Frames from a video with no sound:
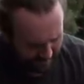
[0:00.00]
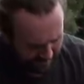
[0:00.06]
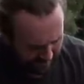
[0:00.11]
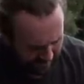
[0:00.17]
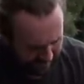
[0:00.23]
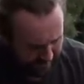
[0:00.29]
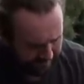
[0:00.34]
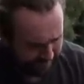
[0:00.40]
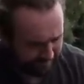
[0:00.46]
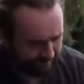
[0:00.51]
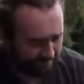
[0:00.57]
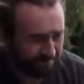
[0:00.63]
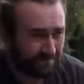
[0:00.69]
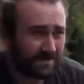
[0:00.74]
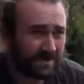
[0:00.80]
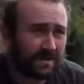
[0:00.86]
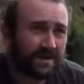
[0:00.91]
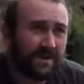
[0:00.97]
Make sure to
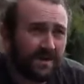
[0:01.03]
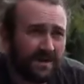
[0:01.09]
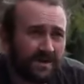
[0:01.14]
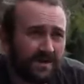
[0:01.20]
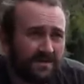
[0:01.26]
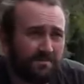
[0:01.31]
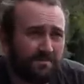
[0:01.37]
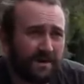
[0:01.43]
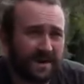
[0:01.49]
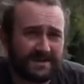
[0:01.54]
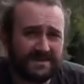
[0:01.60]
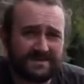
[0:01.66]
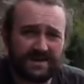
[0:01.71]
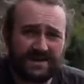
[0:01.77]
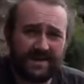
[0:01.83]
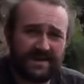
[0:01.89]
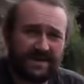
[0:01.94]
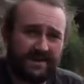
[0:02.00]
subscribe to the channel
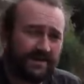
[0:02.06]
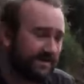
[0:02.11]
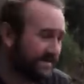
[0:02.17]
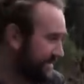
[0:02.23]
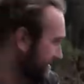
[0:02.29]
to stay up to